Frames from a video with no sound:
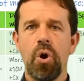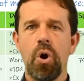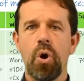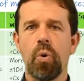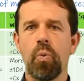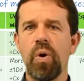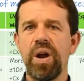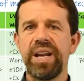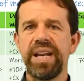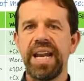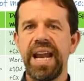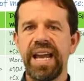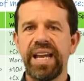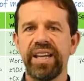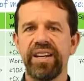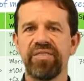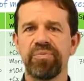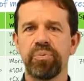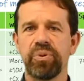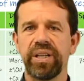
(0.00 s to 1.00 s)
or what
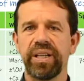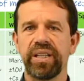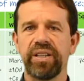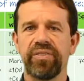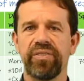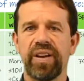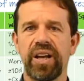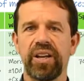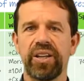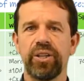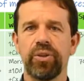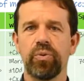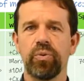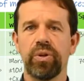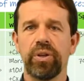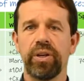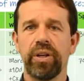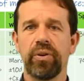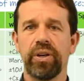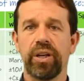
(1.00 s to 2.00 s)
negative predictive value
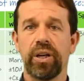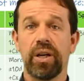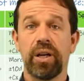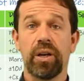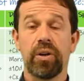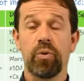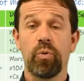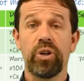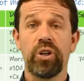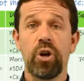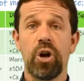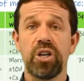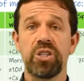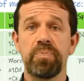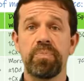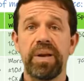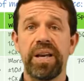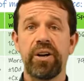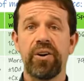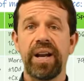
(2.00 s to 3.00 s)
would cause
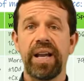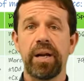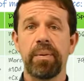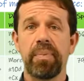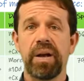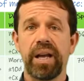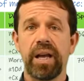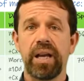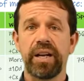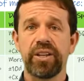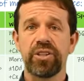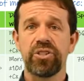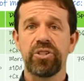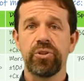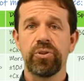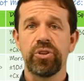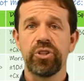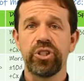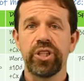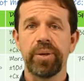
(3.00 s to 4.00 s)
better antibiotic
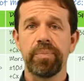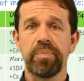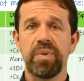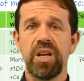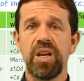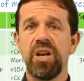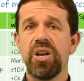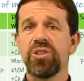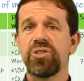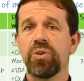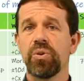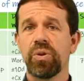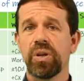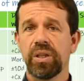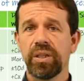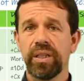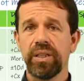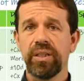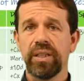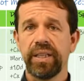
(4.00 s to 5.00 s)
stewardship. So
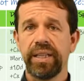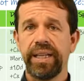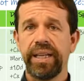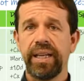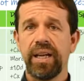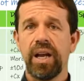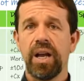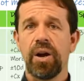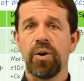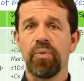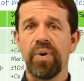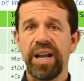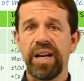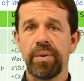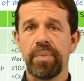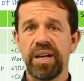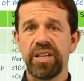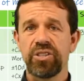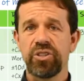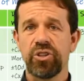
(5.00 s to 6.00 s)
clearly, a
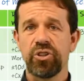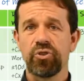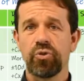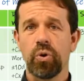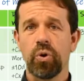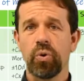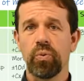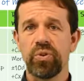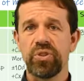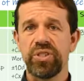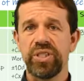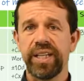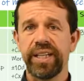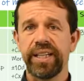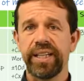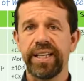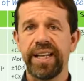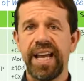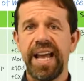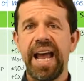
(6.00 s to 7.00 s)
randomized control was
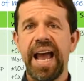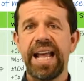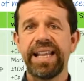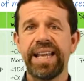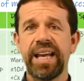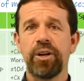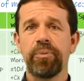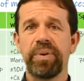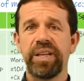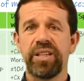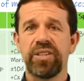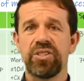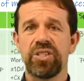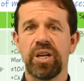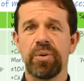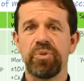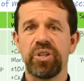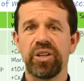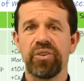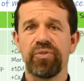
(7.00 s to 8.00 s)
needed, and that'll be the
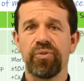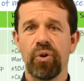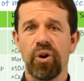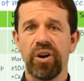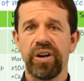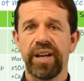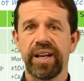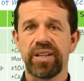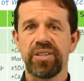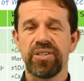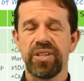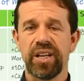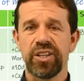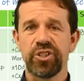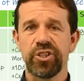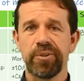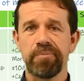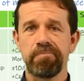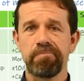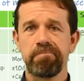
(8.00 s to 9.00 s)
subject for our next
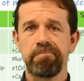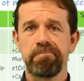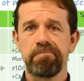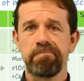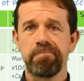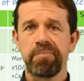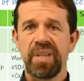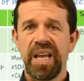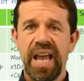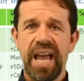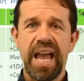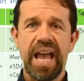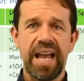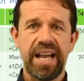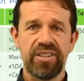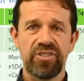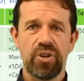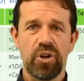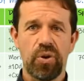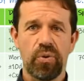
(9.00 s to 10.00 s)
session.
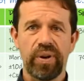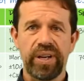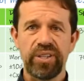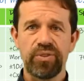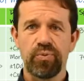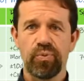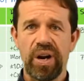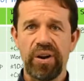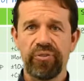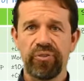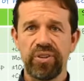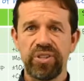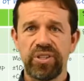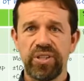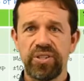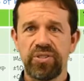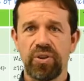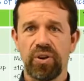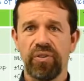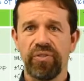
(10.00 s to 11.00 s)
As always,
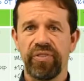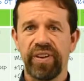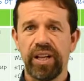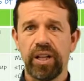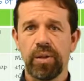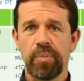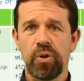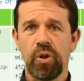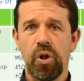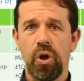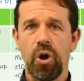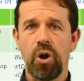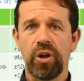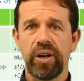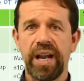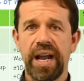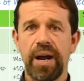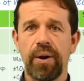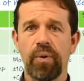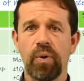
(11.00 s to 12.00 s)
references are available on
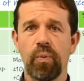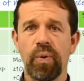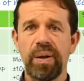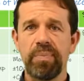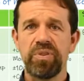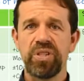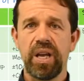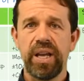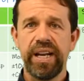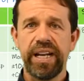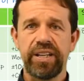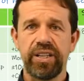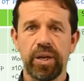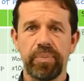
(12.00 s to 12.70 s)
our website at